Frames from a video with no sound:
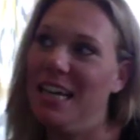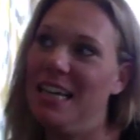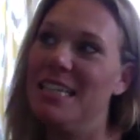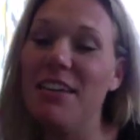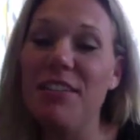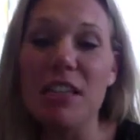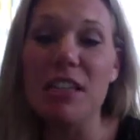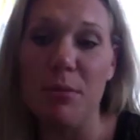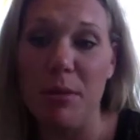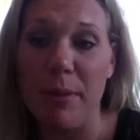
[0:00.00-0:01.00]
to give you
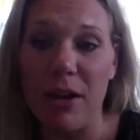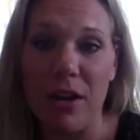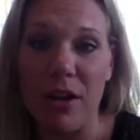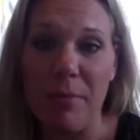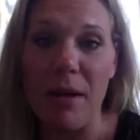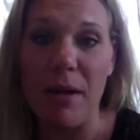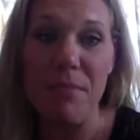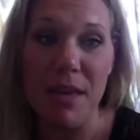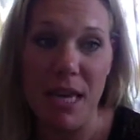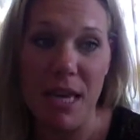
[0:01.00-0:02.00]
a little bit of background
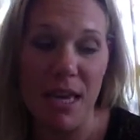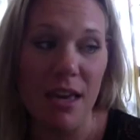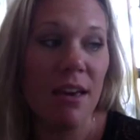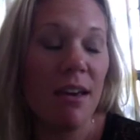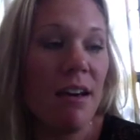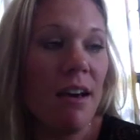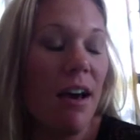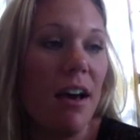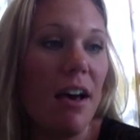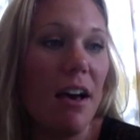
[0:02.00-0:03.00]
about me,
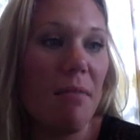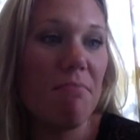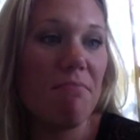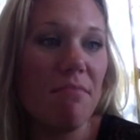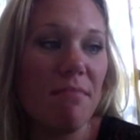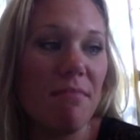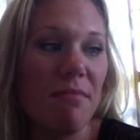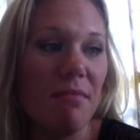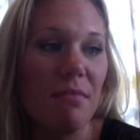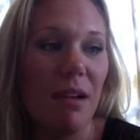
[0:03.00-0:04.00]
I'm
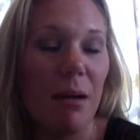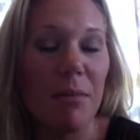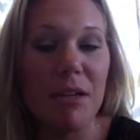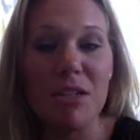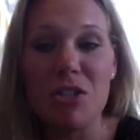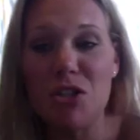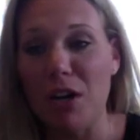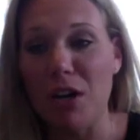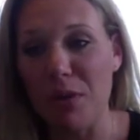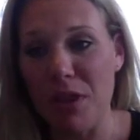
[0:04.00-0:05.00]
going to
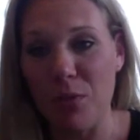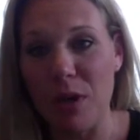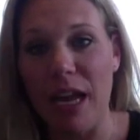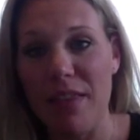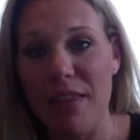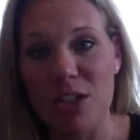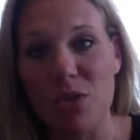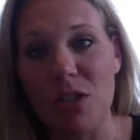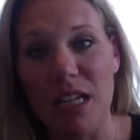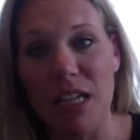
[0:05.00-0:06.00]
start with when I had the
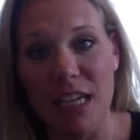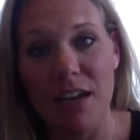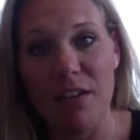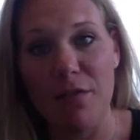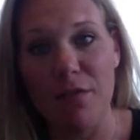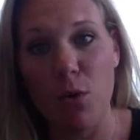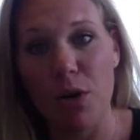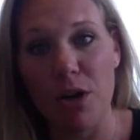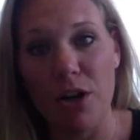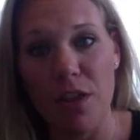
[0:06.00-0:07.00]
actual idea
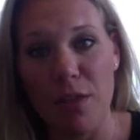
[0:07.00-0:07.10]
for the